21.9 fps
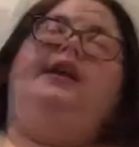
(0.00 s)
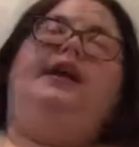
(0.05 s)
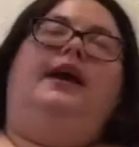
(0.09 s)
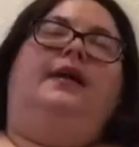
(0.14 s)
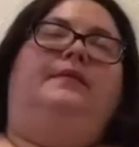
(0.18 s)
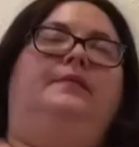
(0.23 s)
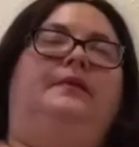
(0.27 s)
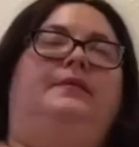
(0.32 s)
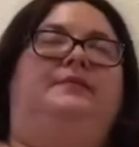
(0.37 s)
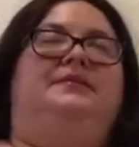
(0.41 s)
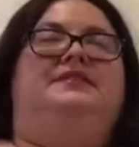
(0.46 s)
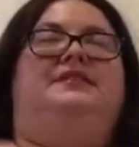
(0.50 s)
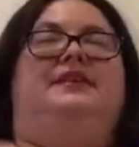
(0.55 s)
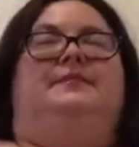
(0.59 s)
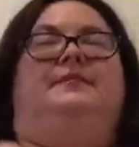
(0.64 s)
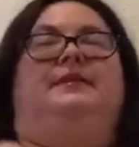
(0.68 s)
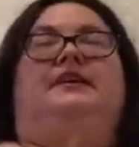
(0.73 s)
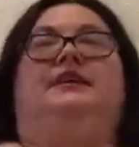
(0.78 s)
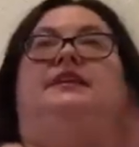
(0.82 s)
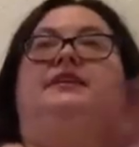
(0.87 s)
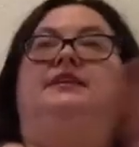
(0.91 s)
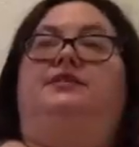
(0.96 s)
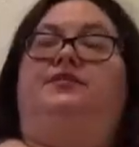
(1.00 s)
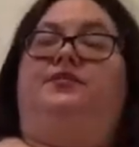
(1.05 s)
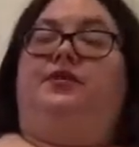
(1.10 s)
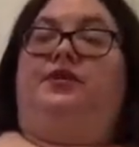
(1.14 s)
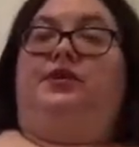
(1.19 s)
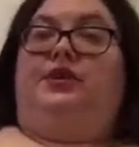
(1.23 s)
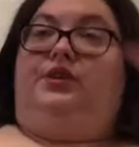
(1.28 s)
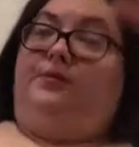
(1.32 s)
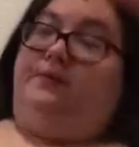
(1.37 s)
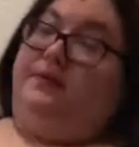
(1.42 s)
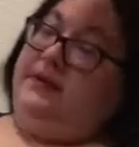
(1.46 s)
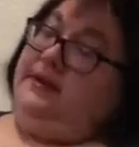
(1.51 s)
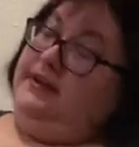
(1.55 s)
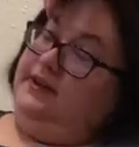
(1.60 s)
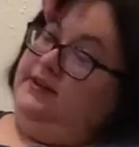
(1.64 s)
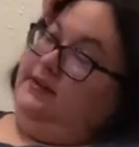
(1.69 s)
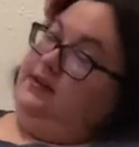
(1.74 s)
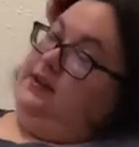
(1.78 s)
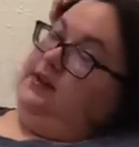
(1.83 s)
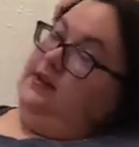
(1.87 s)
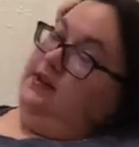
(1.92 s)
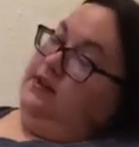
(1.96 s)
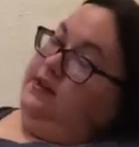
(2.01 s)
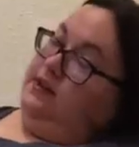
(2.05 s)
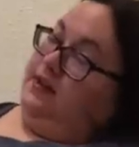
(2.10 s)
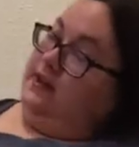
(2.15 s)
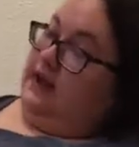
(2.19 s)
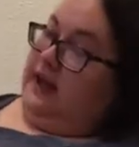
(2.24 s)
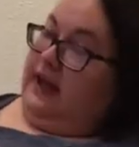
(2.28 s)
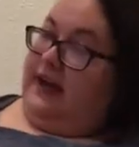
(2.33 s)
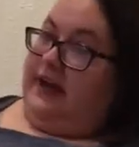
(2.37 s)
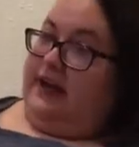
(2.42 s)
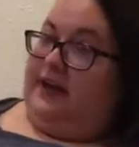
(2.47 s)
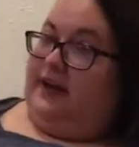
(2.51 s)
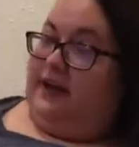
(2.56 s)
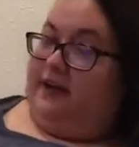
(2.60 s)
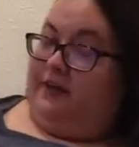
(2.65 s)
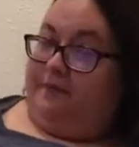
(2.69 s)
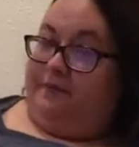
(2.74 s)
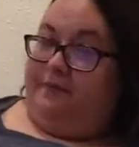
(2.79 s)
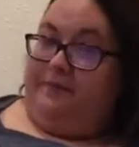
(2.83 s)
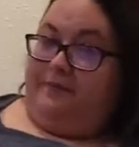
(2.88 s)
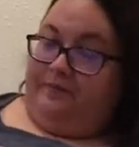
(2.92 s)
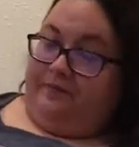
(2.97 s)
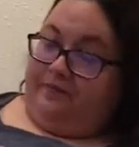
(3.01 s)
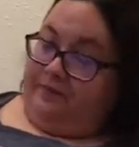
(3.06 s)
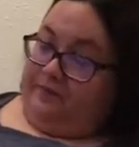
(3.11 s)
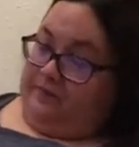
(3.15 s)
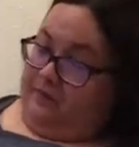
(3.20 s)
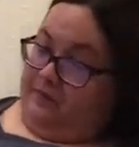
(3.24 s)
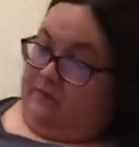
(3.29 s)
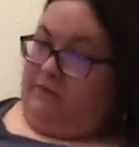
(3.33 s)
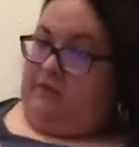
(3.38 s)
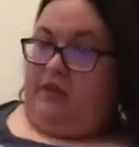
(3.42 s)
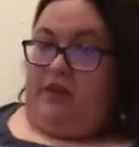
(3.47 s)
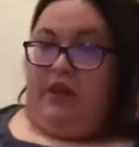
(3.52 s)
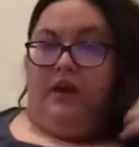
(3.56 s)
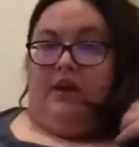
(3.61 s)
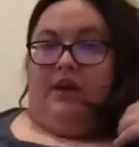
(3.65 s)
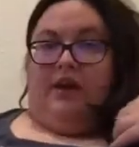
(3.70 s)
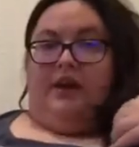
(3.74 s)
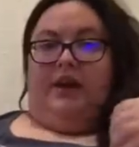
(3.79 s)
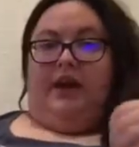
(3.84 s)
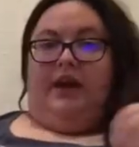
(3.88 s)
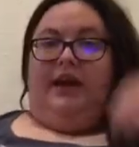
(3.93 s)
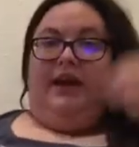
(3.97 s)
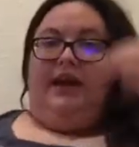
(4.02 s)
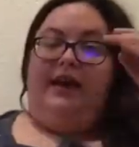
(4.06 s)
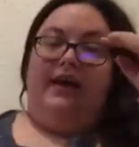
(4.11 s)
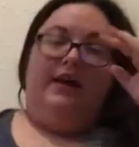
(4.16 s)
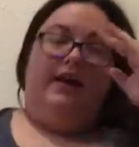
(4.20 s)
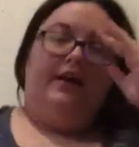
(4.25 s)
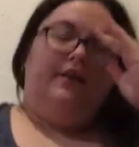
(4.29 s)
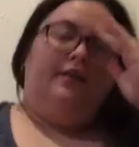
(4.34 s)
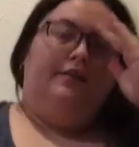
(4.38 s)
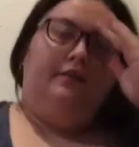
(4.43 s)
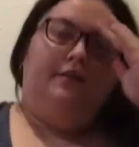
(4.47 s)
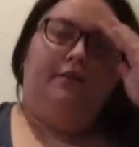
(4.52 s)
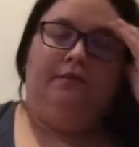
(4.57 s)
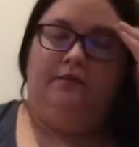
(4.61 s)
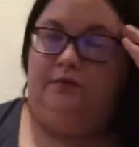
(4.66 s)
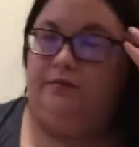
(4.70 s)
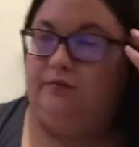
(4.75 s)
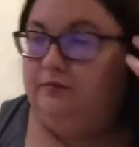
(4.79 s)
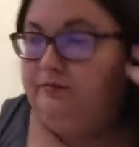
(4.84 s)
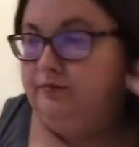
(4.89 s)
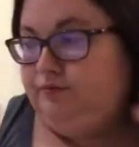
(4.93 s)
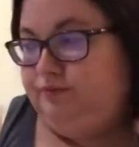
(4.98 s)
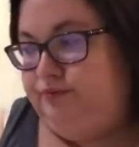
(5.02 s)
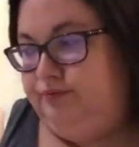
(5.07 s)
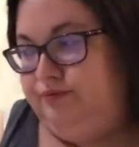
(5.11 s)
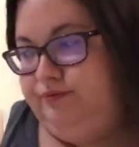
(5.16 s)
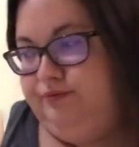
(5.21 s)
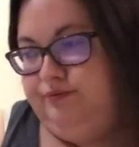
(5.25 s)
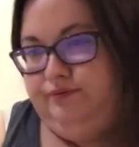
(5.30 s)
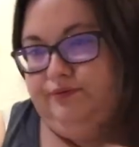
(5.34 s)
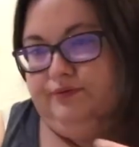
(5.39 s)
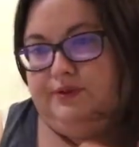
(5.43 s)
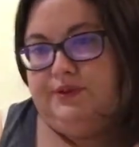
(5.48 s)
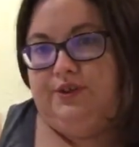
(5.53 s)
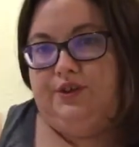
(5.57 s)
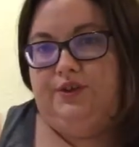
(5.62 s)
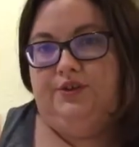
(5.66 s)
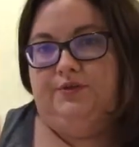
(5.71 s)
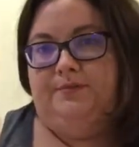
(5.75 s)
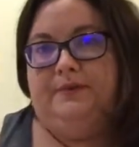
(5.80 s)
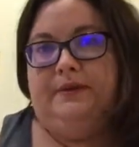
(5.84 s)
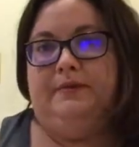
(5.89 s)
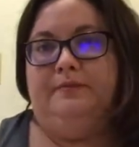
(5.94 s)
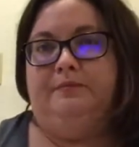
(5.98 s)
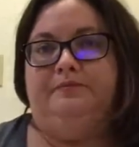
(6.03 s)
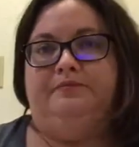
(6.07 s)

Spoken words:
I babysat my niece for a little bit. I had, excuse me,